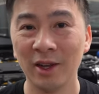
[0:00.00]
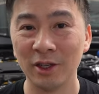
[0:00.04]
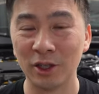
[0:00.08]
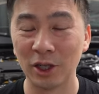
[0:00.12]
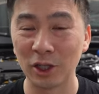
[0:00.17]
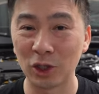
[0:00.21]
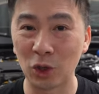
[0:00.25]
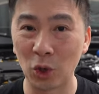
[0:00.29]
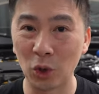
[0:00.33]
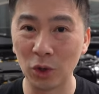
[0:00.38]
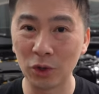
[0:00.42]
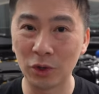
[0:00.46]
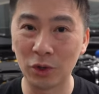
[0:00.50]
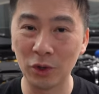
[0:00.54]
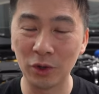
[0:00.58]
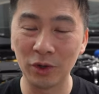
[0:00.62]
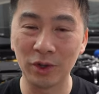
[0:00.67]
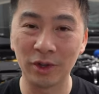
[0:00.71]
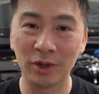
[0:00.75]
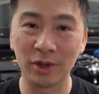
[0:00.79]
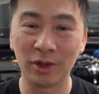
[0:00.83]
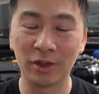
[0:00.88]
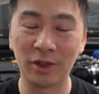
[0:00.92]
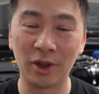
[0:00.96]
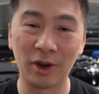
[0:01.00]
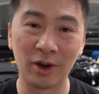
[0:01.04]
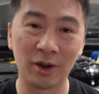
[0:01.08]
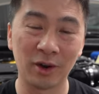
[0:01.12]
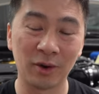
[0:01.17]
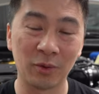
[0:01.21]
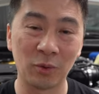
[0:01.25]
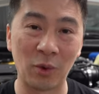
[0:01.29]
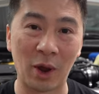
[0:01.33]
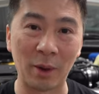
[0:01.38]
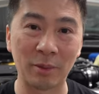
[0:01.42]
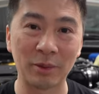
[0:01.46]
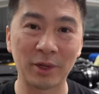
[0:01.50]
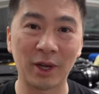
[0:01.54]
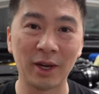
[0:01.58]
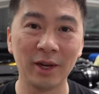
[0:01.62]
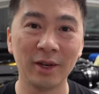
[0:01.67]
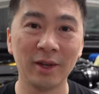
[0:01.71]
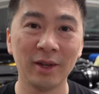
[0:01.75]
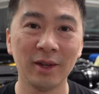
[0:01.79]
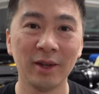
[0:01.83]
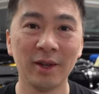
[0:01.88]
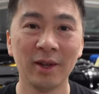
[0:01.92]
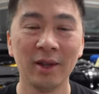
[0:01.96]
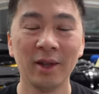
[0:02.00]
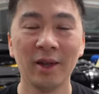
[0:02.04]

just go to their website